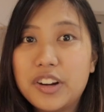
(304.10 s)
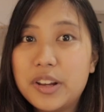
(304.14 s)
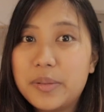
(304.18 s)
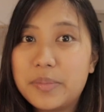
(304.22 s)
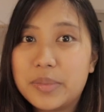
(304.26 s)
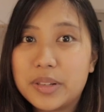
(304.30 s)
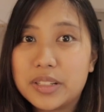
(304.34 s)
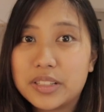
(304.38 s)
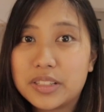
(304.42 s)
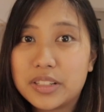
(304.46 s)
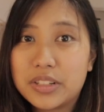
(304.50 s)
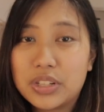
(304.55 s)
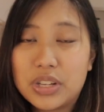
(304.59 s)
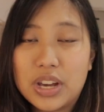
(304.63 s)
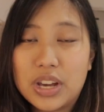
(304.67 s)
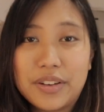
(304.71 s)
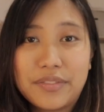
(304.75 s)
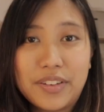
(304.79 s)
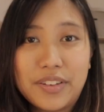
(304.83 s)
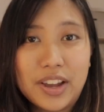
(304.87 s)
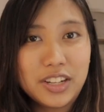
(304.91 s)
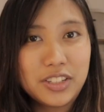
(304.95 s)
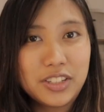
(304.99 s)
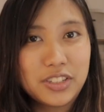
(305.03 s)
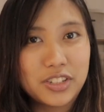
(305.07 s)
freebies and you
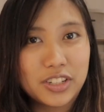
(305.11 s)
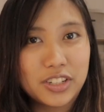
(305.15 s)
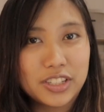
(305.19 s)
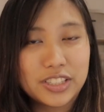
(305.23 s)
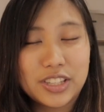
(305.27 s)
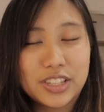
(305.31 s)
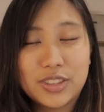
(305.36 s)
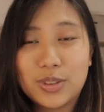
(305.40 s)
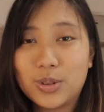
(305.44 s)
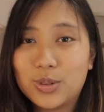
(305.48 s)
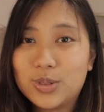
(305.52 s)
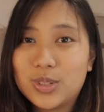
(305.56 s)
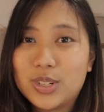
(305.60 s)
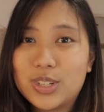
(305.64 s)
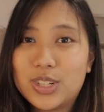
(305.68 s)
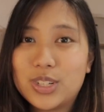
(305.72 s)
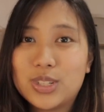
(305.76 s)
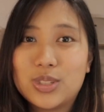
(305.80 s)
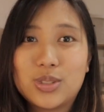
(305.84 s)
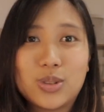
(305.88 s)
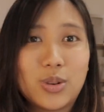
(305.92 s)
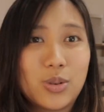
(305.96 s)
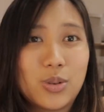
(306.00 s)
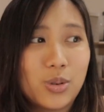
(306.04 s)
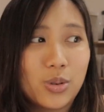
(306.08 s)
have extras, and those are
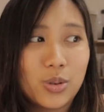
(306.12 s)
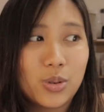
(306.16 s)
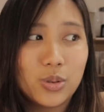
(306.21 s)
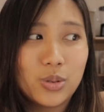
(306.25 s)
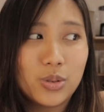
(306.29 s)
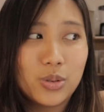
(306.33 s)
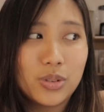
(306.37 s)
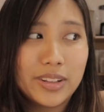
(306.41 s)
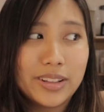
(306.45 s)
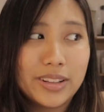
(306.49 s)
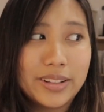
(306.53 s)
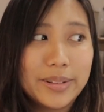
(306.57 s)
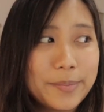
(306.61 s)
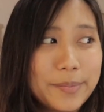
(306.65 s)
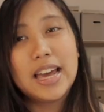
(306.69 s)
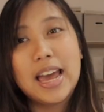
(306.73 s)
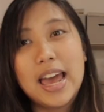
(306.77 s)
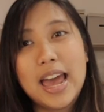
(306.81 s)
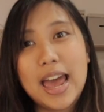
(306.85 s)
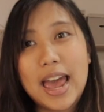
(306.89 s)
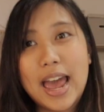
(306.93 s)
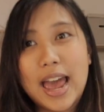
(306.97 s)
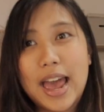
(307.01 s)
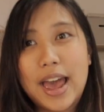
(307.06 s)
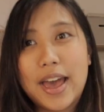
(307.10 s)
just so cool.
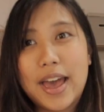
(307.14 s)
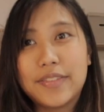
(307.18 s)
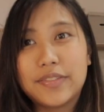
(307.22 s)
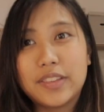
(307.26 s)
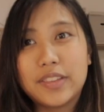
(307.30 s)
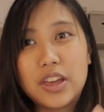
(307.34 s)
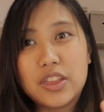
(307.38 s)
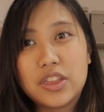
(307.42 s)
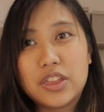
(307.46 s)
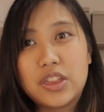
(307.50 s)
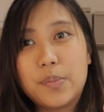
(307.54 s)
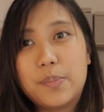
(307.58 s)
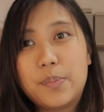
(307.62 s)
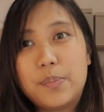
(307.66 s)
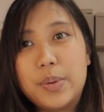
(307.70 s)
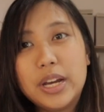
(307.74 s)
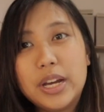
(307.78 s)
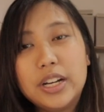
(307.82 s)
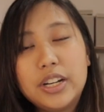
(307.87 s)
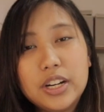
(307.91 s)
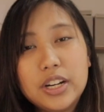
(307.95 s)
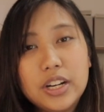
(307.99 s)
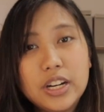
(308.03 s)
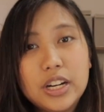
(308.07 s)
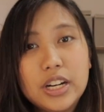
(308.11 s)
And the
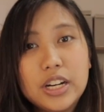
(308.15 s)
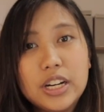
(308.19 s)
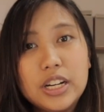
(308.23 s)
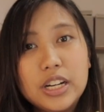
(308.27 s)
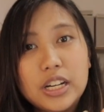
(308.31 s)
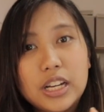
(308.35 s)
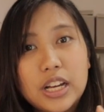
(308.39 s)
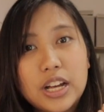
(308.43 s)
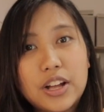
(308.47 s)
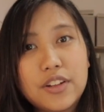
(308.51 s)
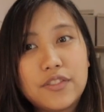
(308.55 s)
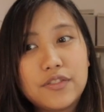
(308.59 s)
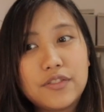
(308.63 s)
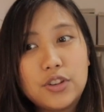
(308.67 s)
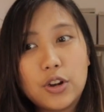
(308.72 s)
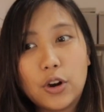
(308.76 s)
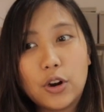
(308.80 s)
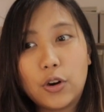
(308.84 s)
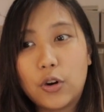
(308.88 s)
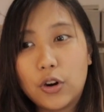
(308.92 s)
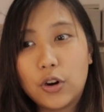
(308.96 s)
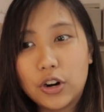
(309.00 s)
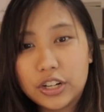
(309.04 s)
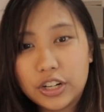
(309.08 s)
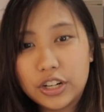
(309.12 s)
bigger
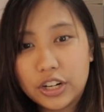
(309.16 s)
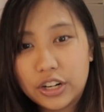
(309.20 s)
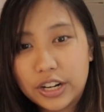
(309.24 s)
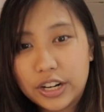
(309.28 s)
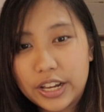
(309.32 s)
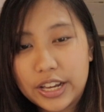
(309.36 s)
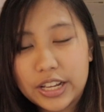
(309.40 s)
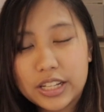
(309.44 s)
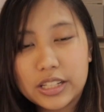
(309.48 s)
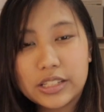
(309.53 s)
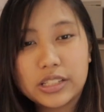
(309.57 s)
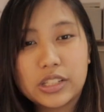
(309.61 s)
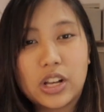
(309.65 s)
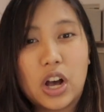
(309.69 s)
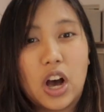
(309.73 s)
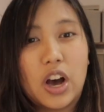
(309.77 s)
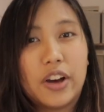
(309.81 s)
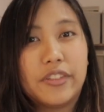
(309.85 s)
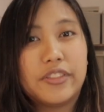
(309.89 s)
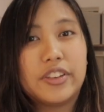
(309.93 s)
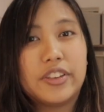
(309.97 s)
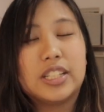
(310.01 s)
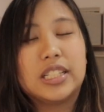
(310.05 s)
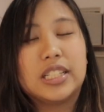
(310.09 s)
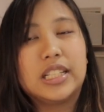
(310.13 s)
your order is,
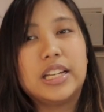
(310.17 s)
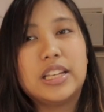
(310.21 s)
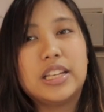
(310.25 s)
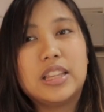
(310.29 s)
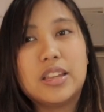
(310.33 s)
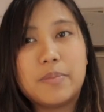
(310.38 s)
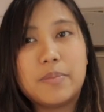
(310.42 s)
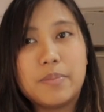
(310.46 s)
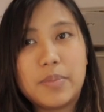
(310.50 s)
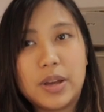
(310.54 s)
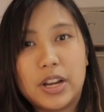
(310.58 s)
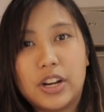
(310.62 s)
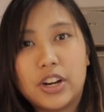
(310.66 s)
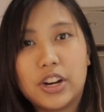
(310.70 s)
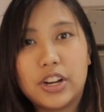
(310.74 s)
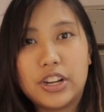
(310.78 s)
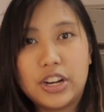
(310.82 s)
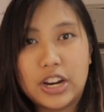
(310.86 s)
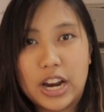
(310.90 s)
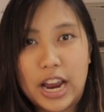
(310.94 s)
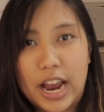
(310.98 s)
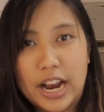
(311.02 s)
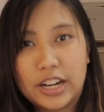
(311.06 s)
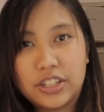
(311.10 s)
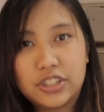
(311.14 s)
obviously the bigger
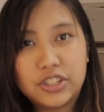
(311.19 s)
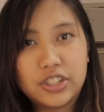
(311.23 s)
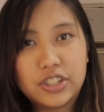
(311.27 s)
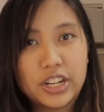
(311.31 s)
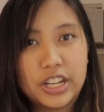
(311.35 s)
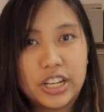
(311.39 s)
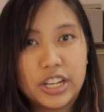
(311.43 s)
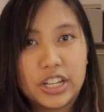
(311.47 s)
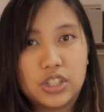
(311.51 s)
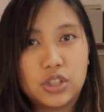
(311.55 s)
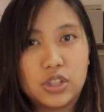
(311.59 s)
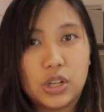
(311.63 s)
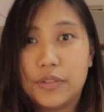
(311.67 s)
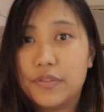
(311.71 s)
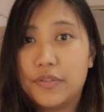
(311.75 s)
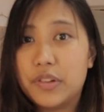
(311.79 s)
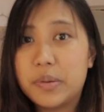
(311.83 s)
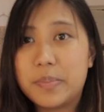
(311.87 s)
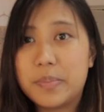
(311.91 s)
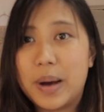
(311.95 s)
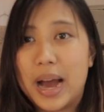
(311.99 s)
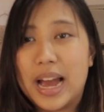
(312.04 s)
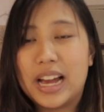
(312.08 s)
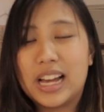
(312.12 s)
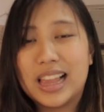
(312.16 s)
your extra is. So if
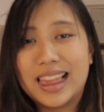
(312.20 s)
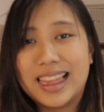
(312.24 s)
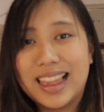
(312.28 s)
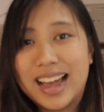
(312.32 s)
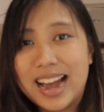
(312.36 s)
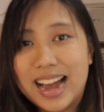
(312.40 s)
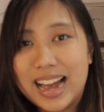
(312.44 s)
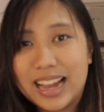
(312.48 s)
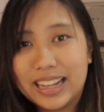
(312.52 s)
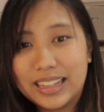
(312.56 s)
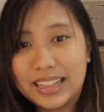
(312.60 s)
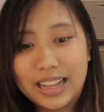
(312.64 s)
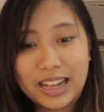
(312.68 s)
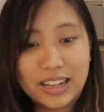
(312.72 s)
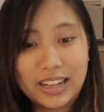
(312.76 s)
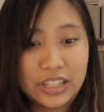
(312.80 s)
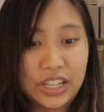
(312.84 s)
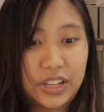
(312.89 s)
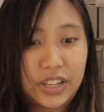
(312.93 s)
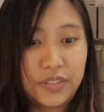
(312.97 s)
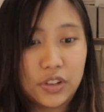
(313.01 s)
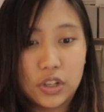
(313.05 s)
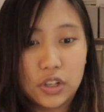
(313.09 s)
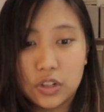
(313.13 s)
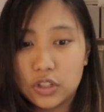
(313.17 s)
you buy a lot, I'll
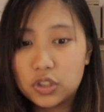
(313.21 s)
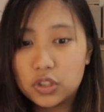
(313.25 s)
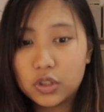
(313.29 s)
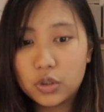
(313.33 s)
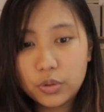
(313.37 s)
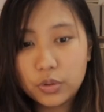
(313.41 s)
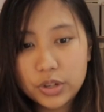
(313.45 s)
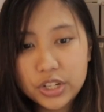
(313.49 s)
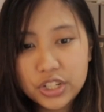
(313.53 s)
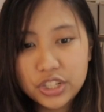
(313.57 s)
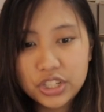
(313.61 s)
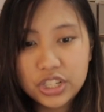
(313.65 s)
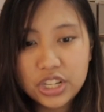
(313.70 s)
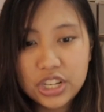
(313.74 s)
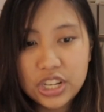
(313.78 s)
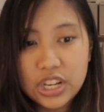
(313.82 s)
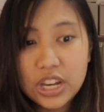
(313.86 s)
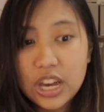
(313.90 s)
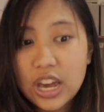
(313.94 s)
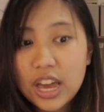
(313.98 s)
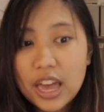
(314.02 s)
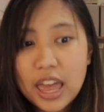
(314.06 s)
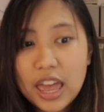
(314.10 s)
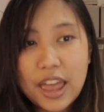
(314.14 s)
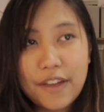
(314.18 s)
give you a
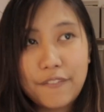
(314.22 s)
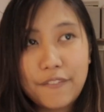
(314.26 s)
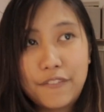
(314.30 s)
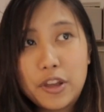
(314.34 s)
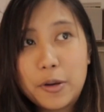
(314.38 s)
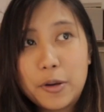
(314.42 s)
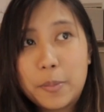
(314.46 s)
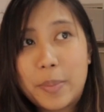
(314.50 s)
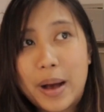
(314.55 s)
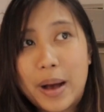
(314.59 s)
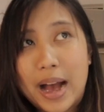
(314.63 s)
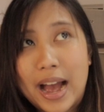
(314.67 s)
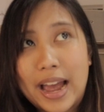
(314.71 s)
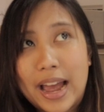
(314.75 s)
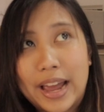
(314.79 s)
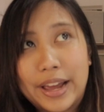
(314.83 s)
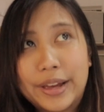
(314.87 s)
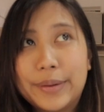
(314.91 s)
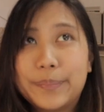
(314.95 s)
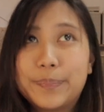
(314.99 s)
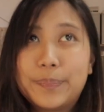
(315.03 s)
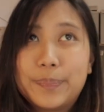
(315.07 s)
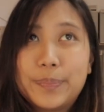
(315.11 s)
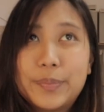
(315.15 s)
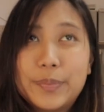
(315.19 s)
squishy. If you
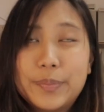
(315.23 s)
buy